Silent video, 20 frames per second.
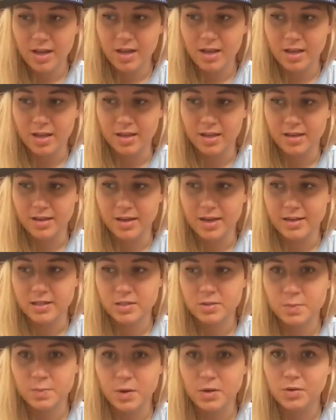and I
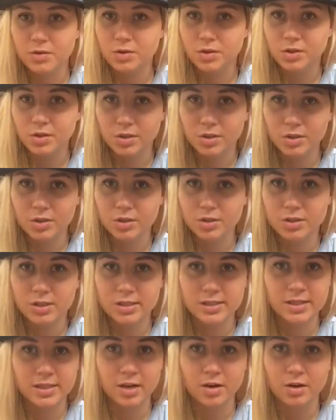spoke to her.
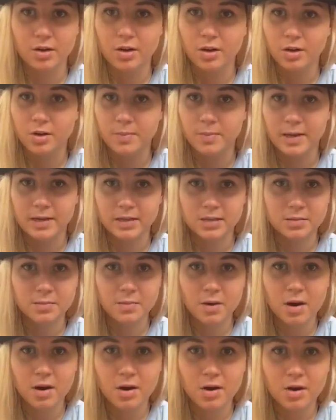She said, I'll call you back
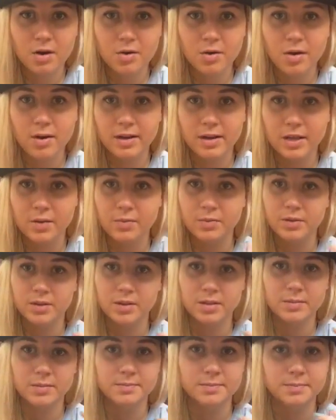tomorrow. I'll get with
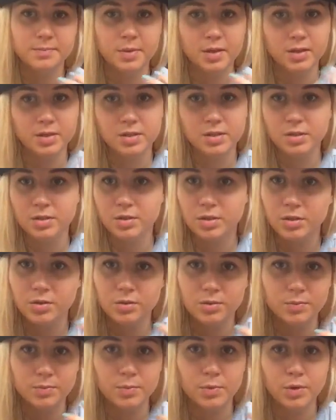the person
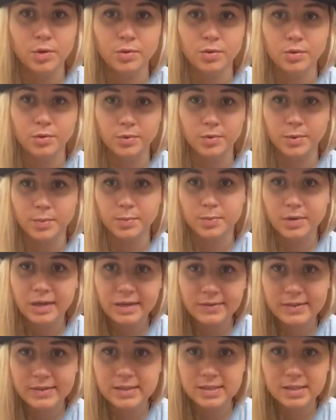who you were
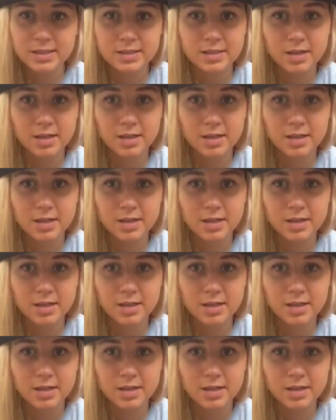previously